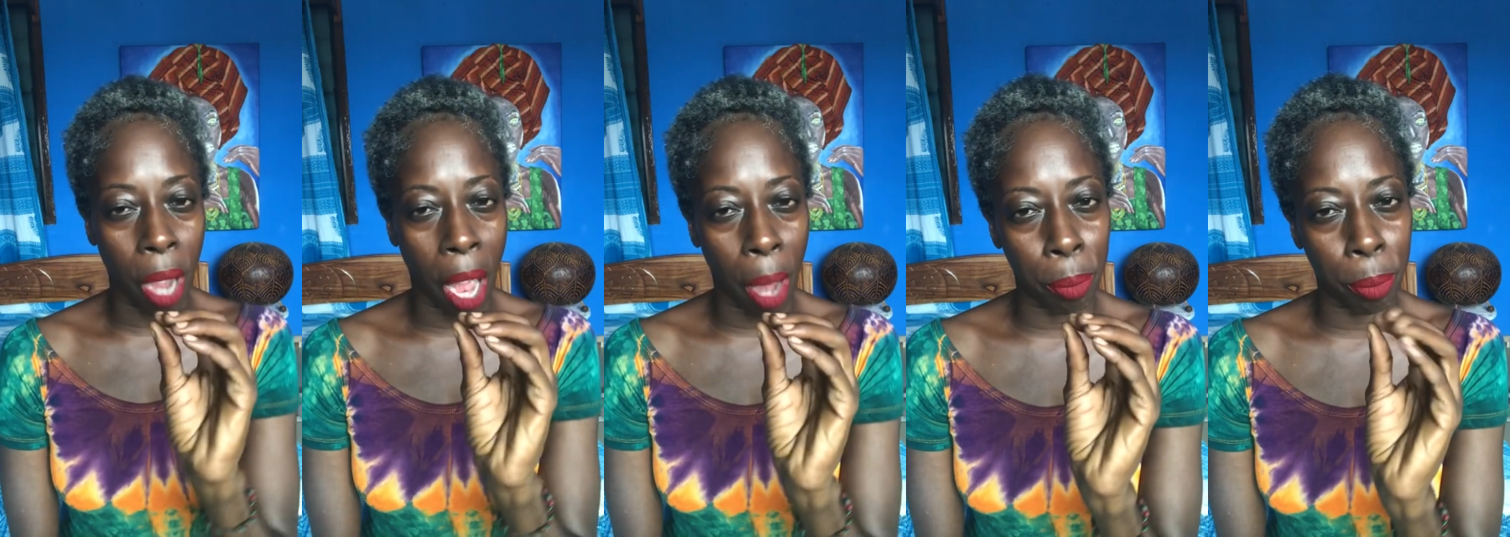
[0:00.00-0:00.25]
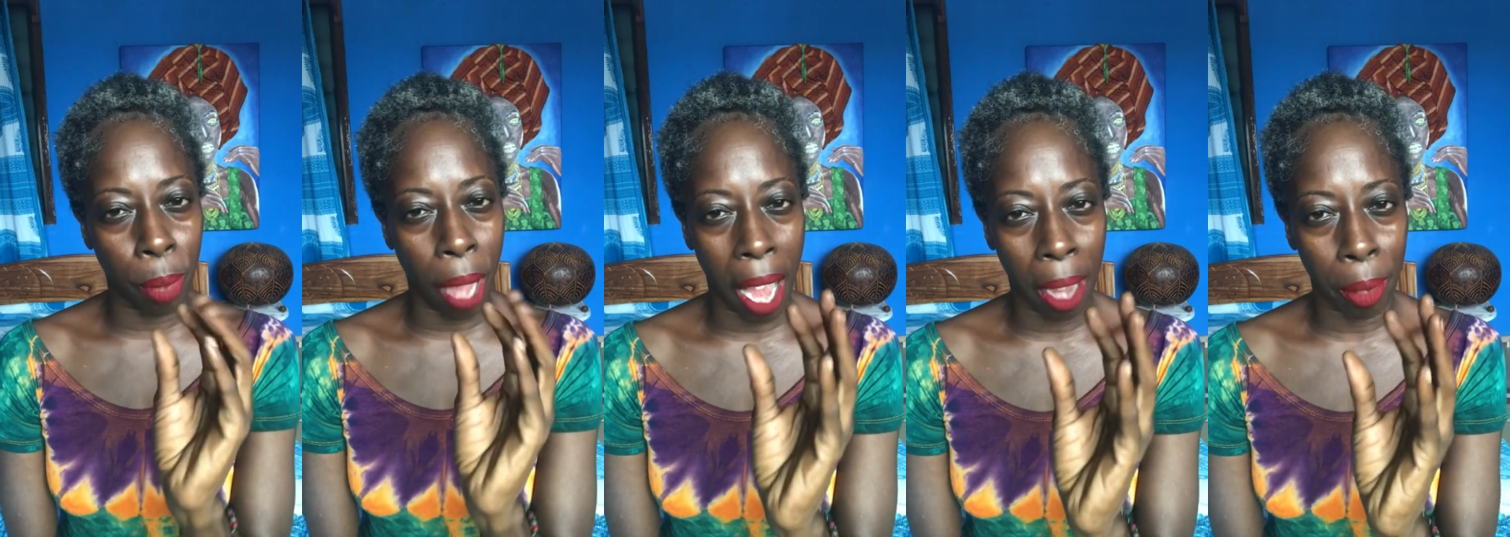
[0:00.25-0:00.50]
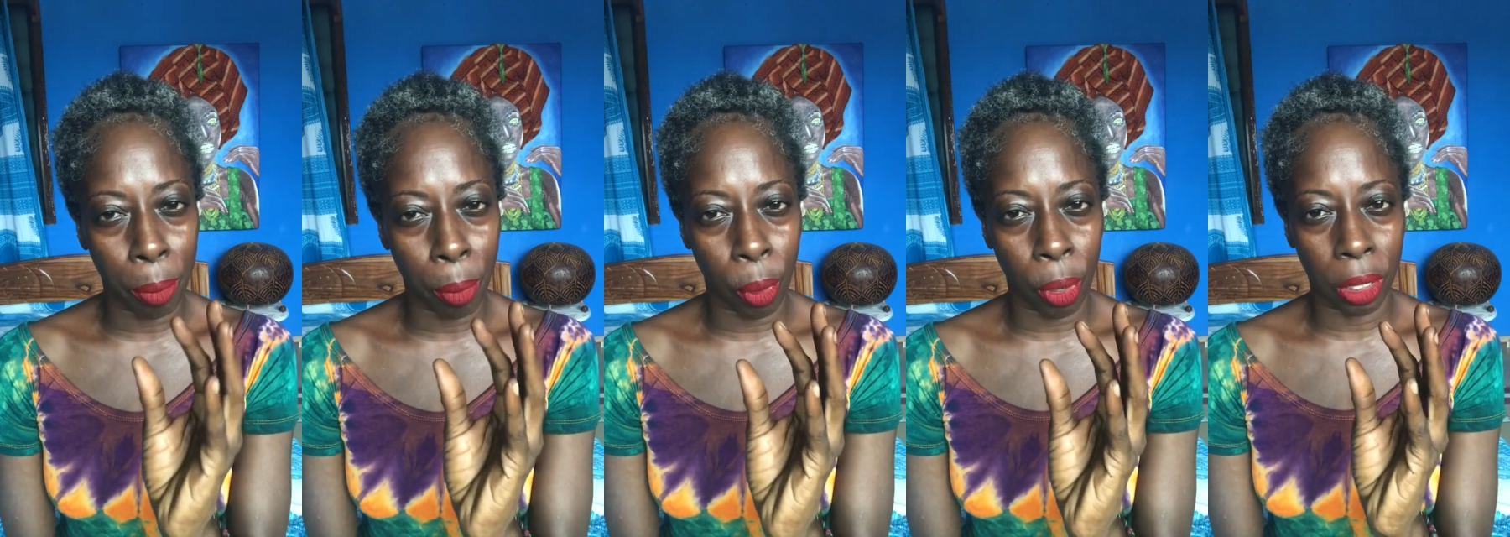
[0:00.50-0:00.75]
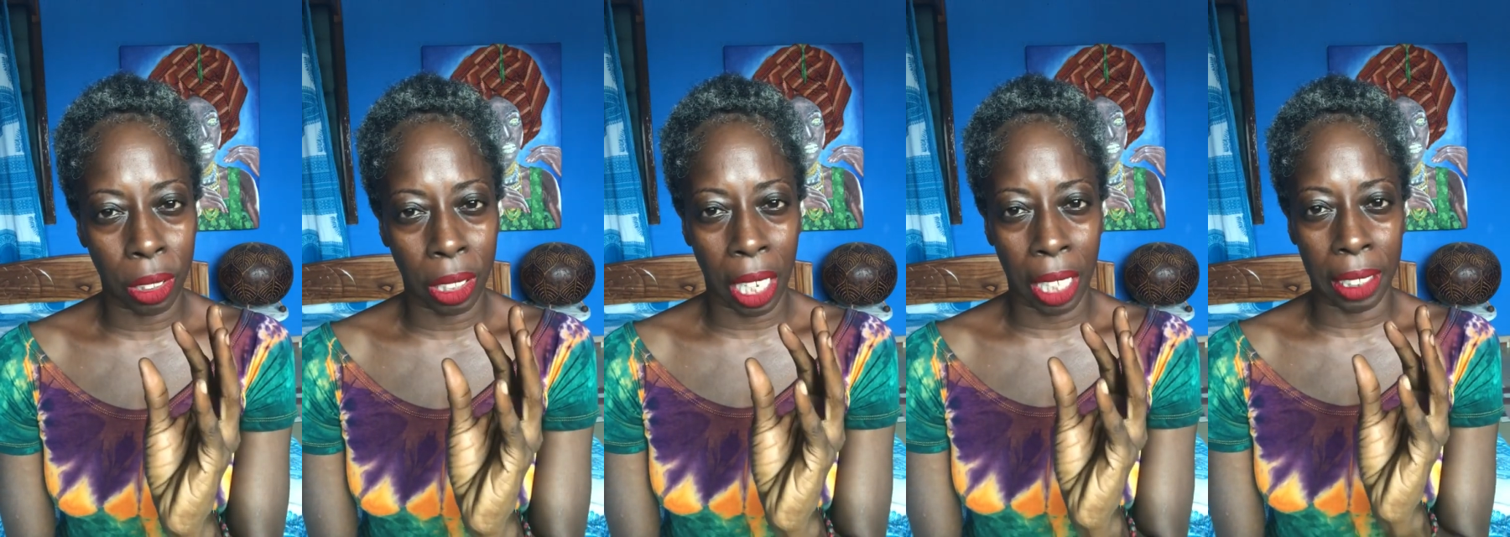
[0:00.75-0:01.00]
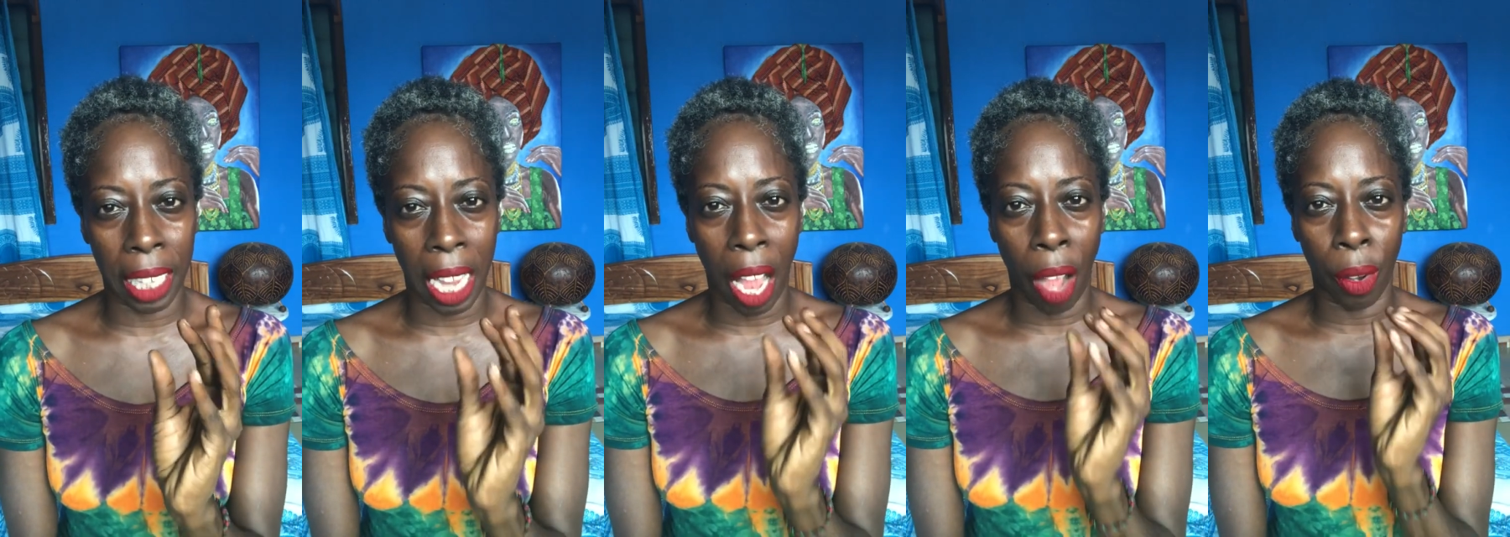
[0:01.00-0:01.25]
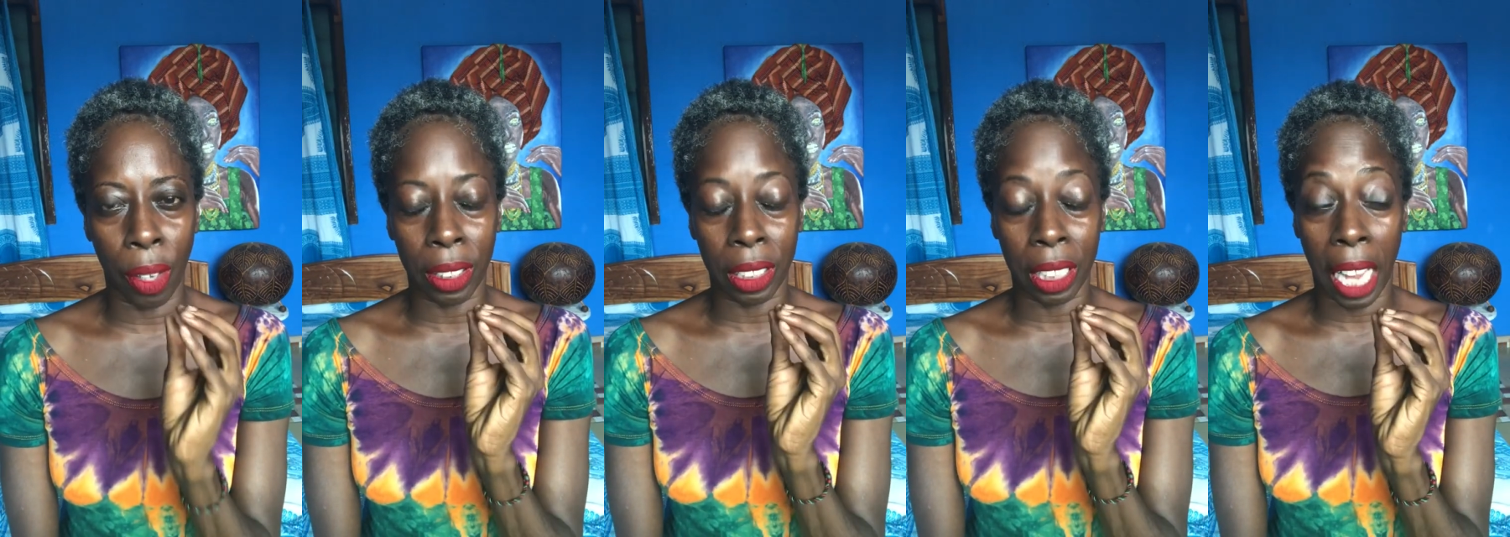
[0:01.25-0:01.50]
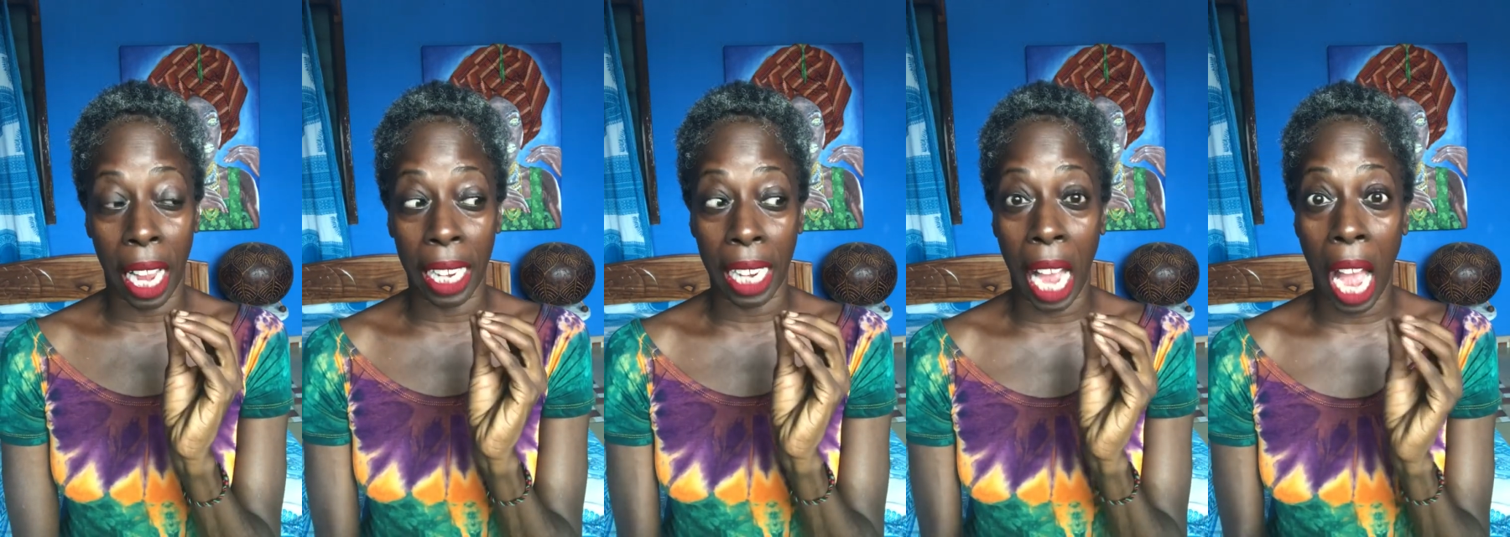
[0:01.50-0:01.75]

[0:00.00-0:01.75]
Mine more is not doubt. It's like